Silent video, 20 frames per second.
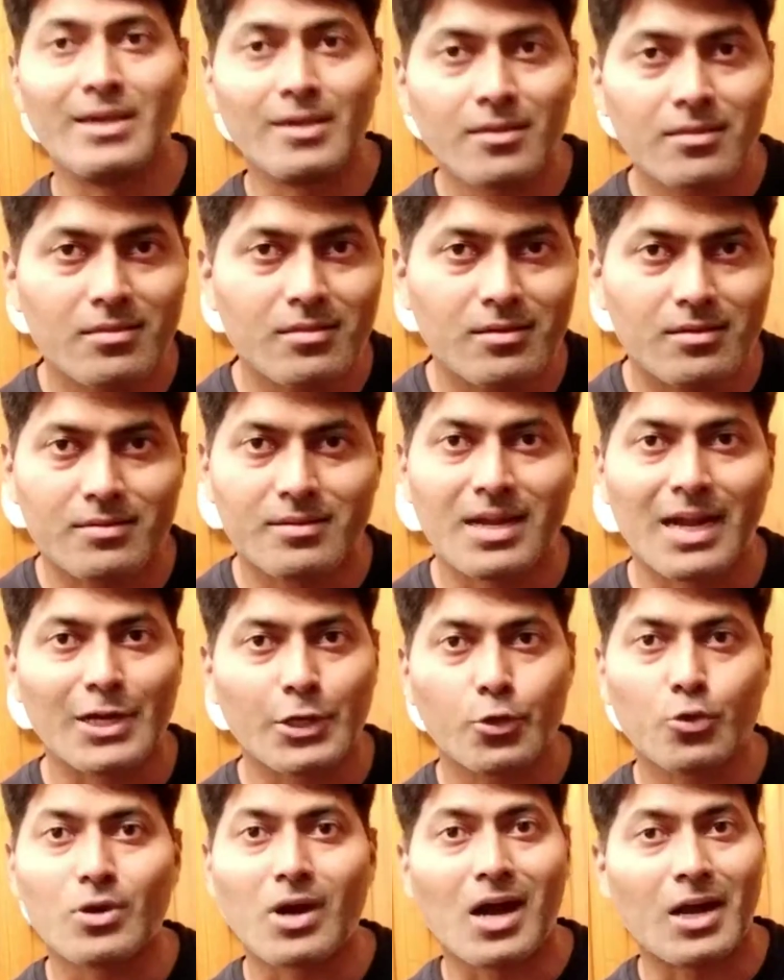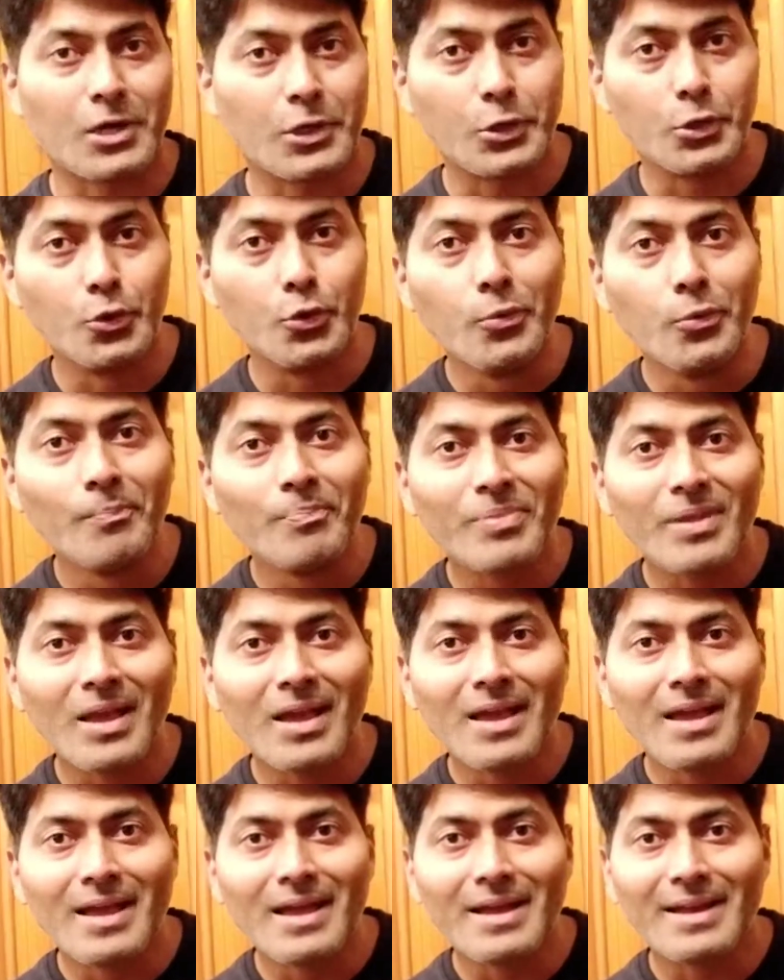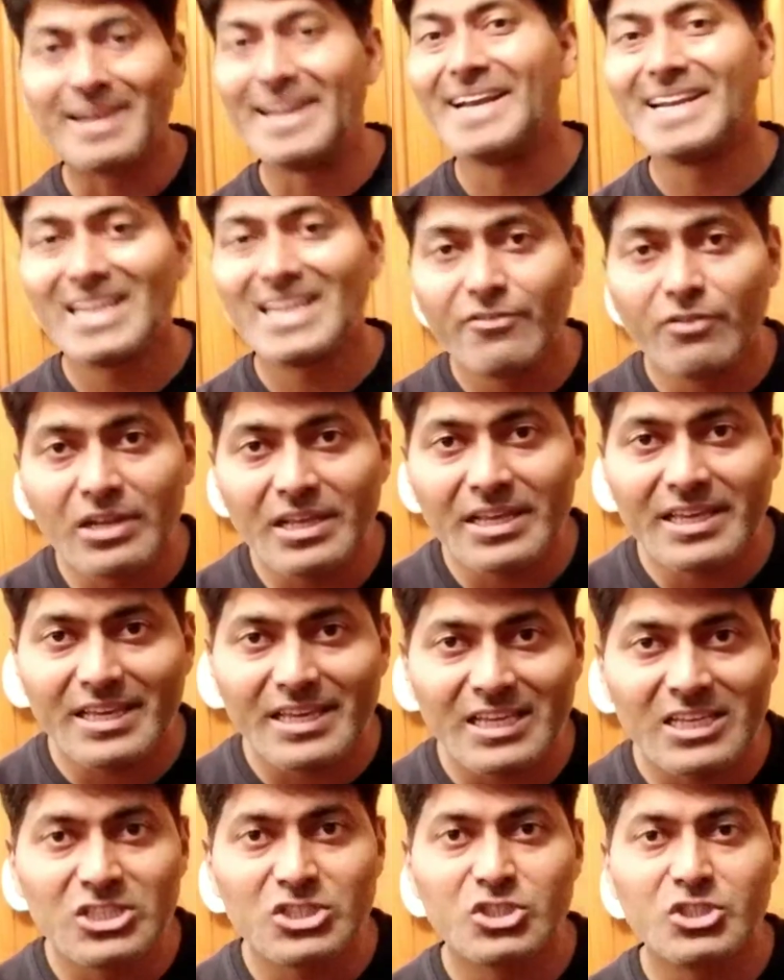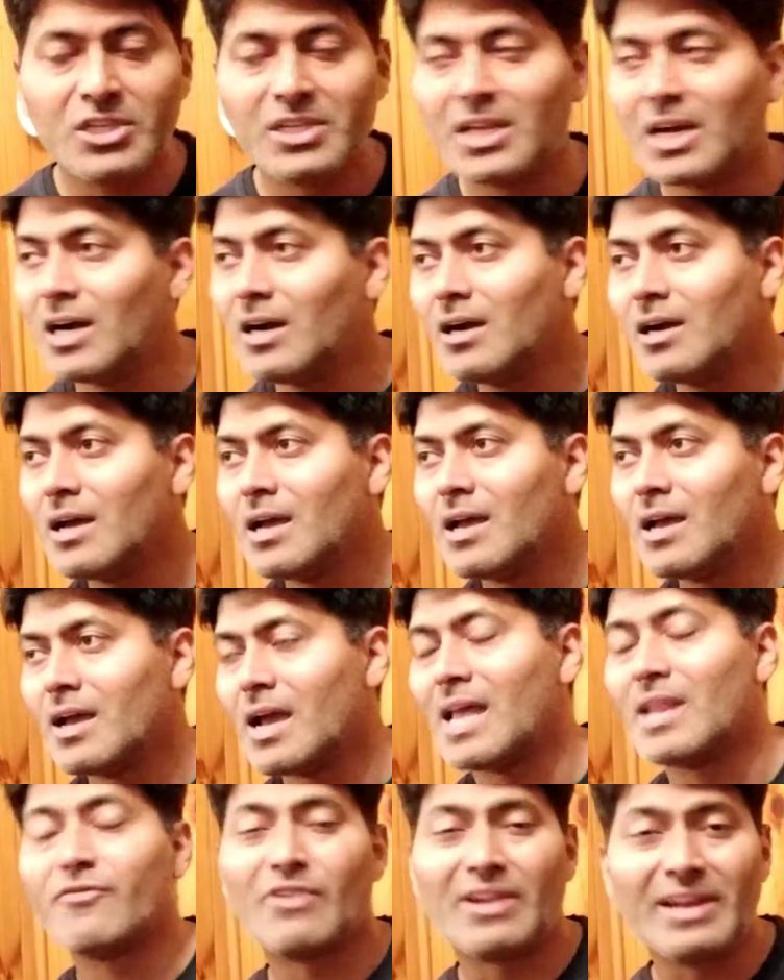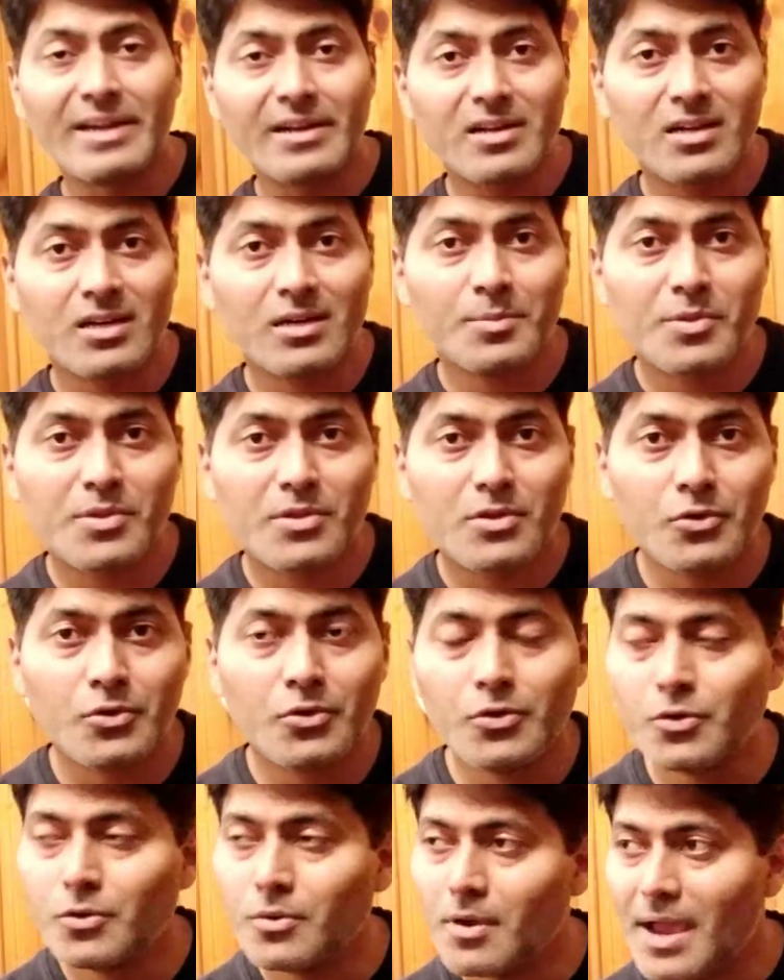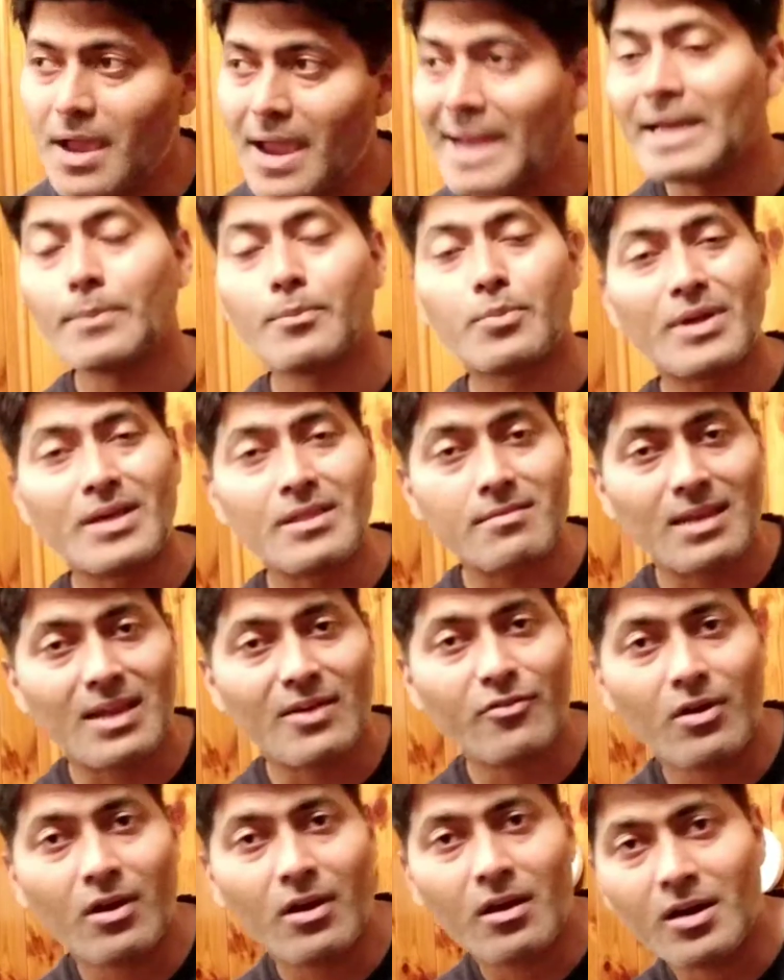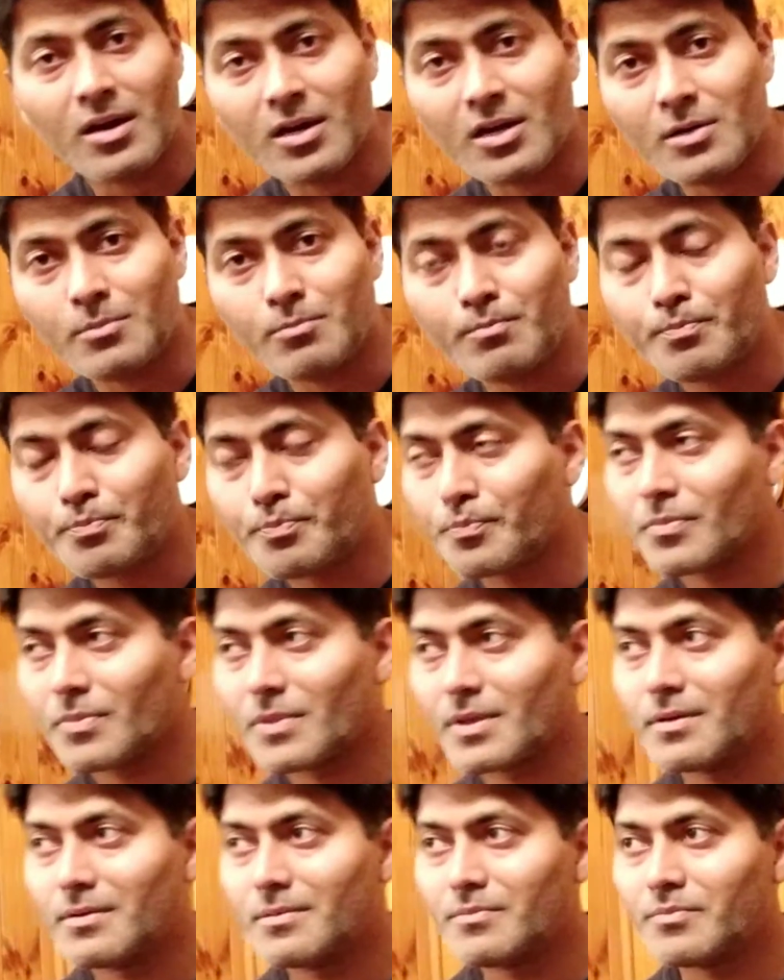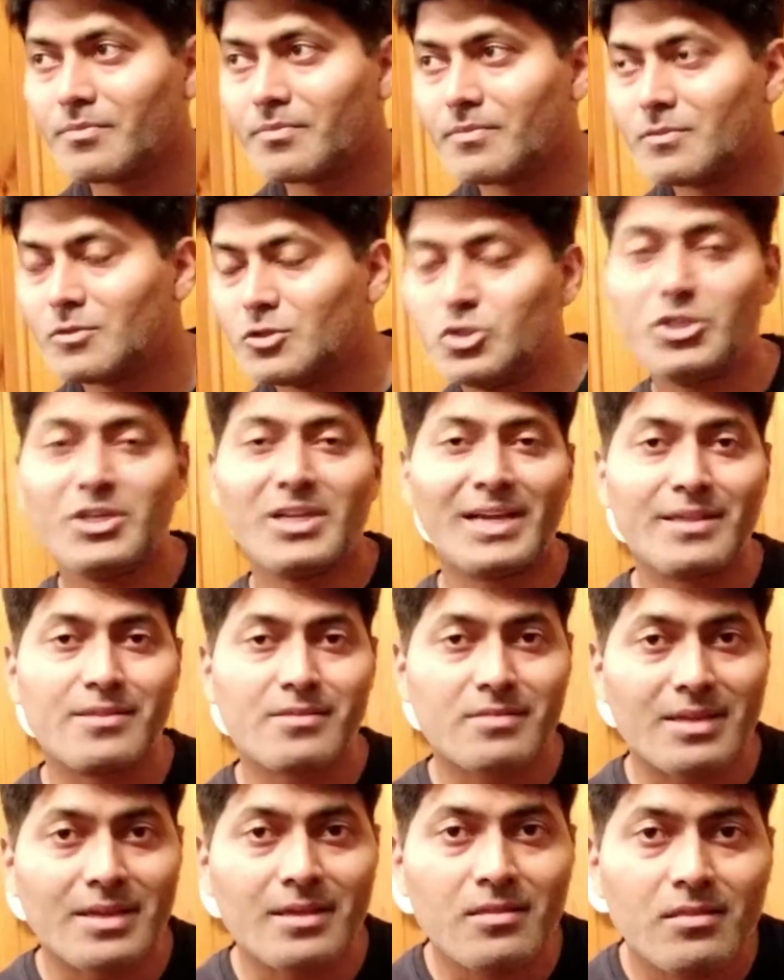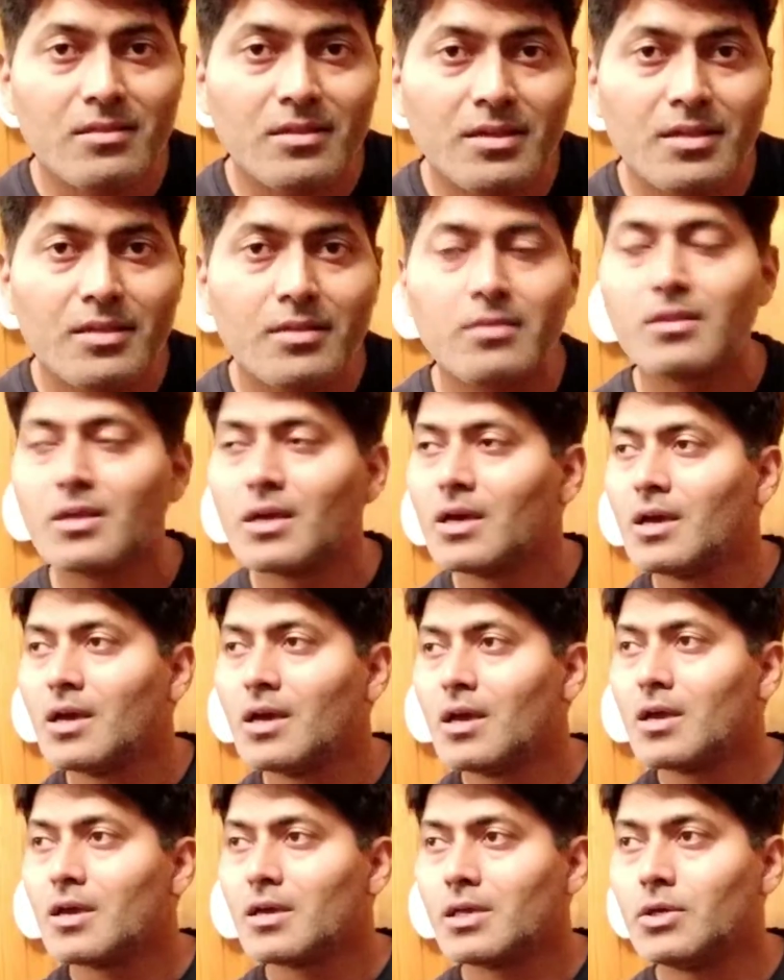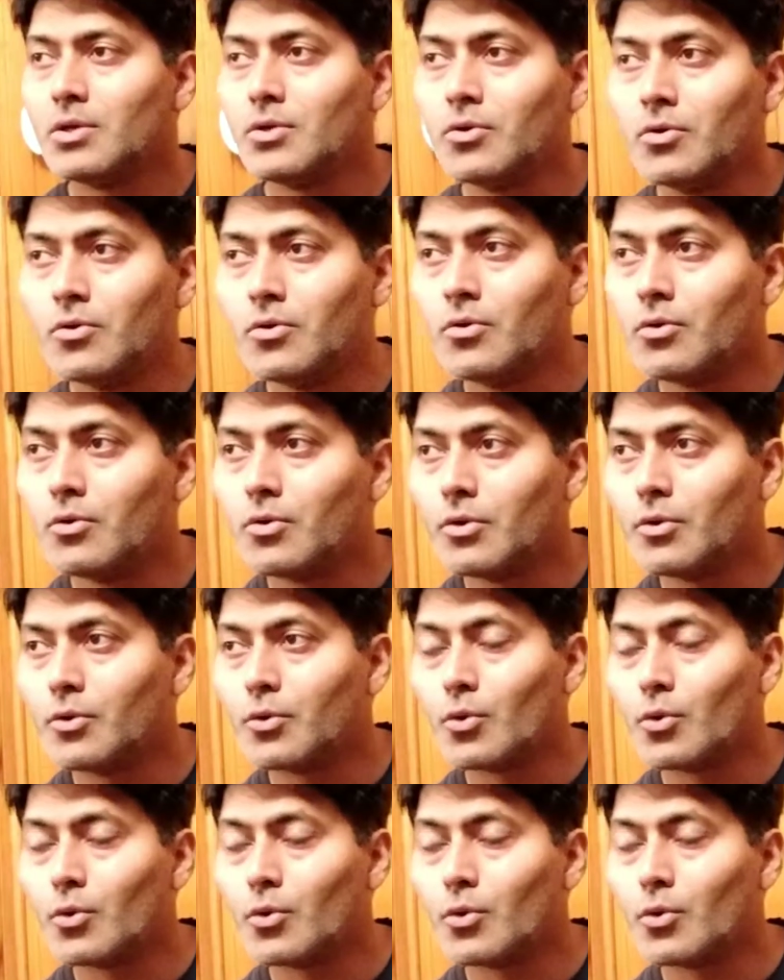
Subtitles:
things that you can't do natively in Jira. And when it comes to enterprise level Jira instances, you